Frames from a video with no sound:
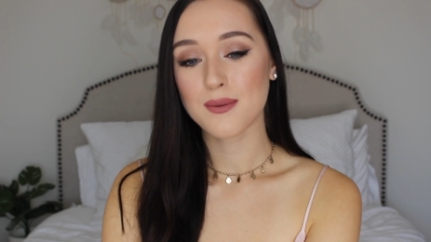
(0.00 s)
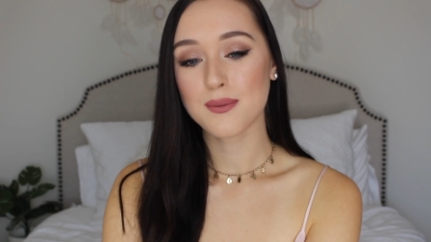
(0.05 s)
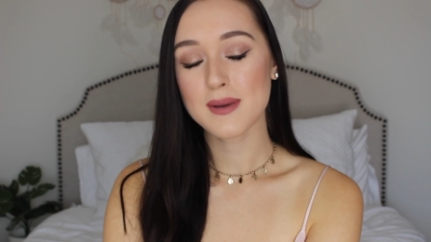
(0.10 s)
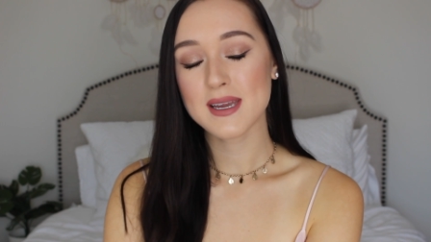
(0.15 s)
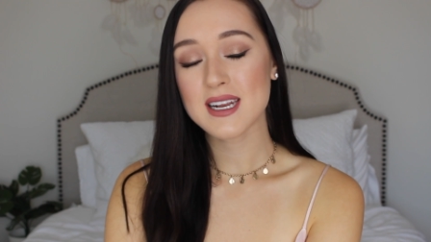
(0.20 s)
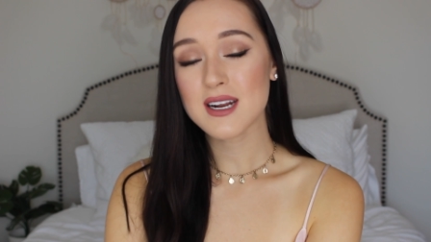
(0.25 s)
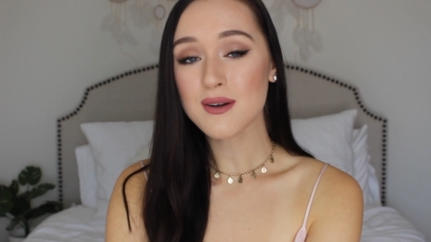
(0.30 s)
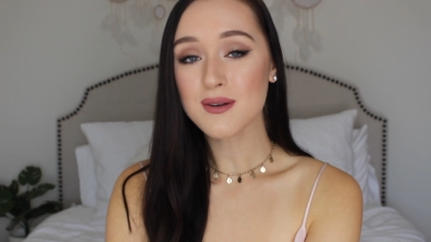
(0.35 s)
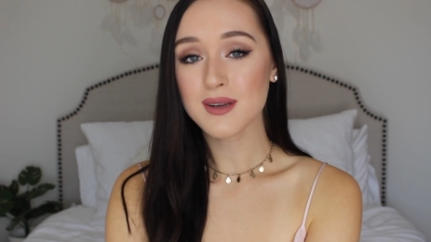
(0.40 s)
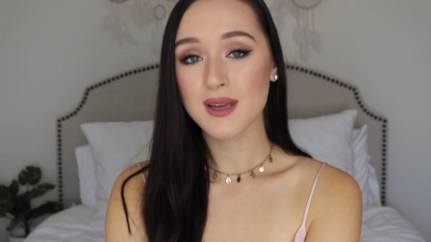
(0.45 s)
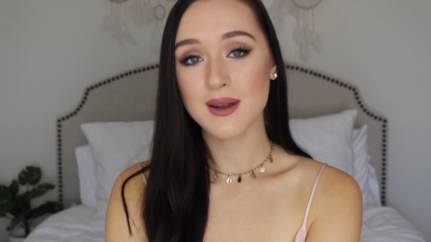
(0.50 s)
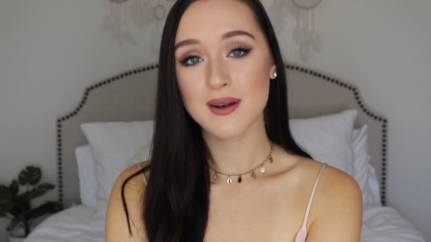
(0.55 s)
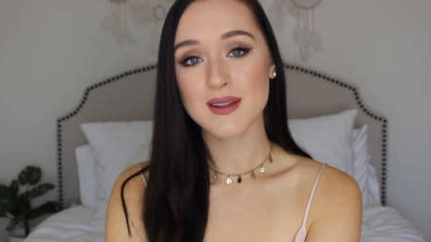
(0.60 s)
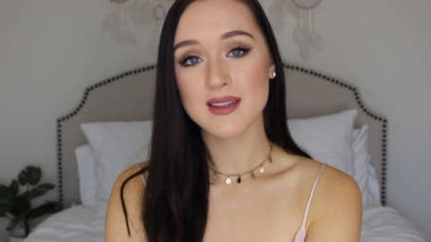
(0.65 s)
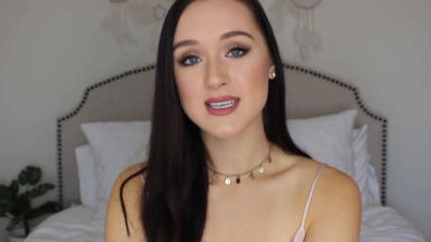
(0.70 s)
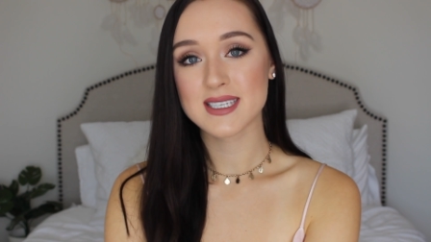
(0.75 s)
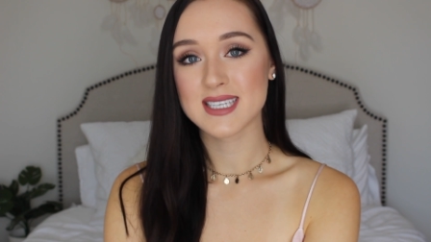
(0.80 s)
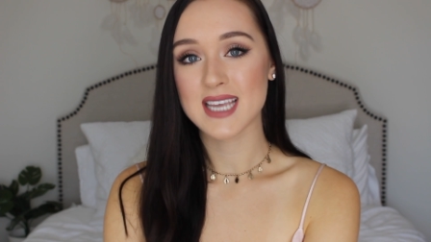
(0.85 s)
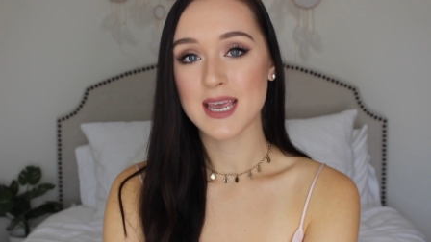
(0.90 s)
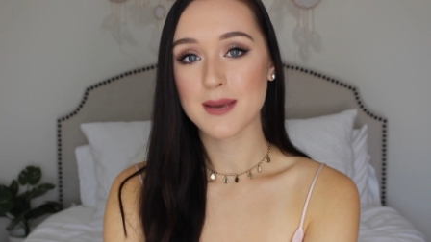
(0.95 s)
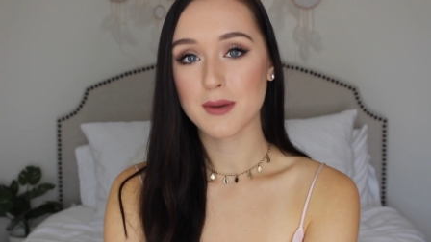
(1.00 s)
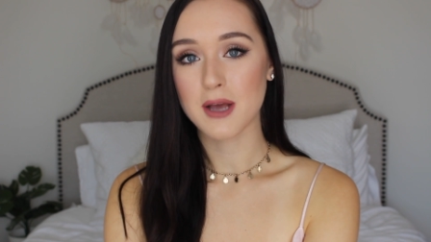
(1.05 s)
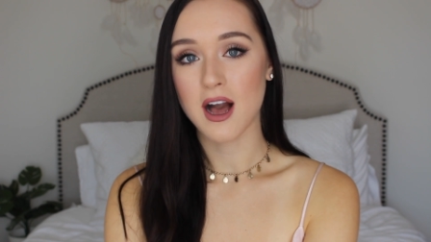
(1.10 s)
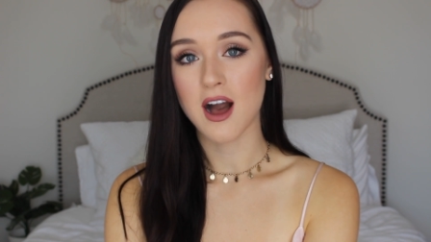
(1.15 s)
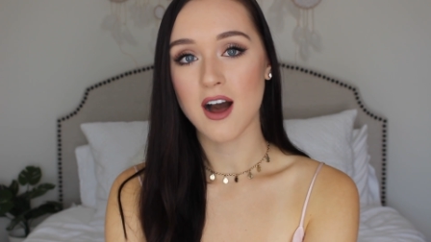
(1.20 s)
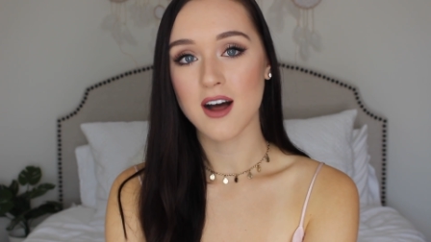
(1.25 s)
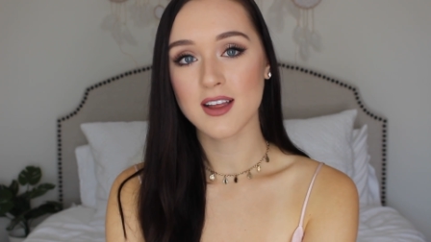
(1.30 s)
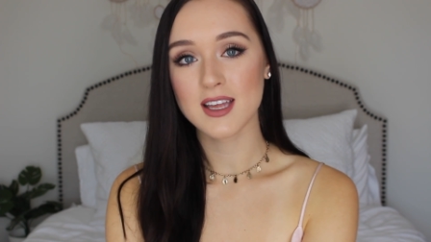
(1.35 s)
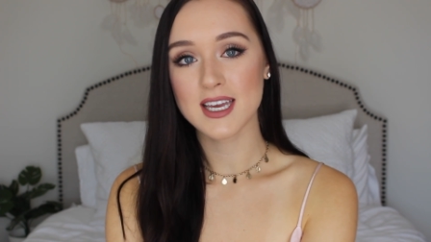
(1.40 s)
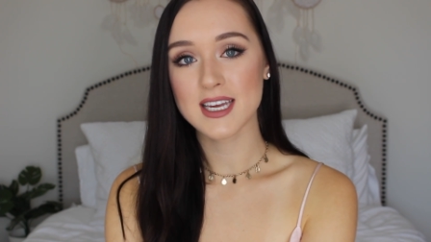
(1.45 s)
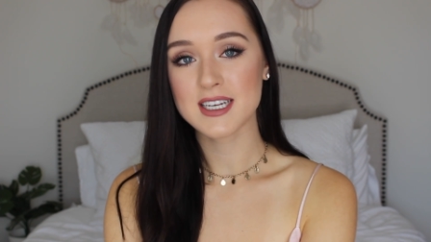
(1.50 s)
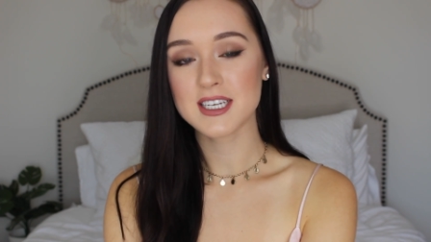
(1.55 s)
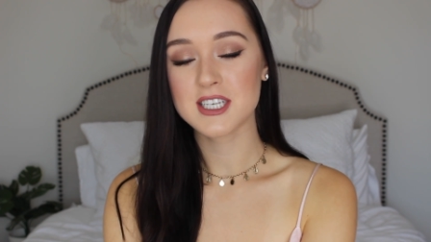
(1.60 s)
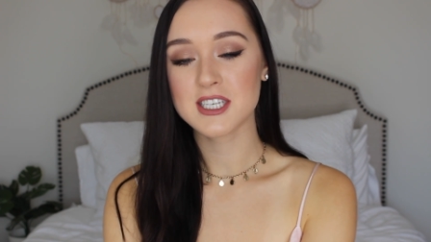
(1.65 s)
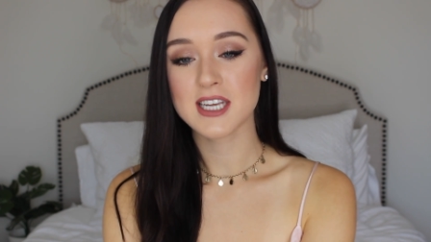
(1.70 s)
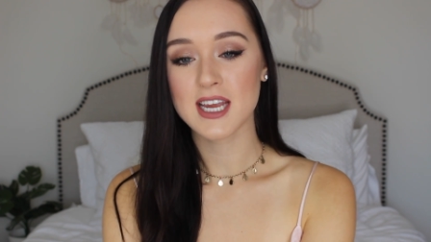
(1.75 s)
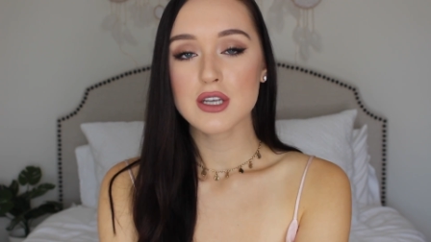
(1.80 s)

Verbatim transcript: We We don't go to the same college,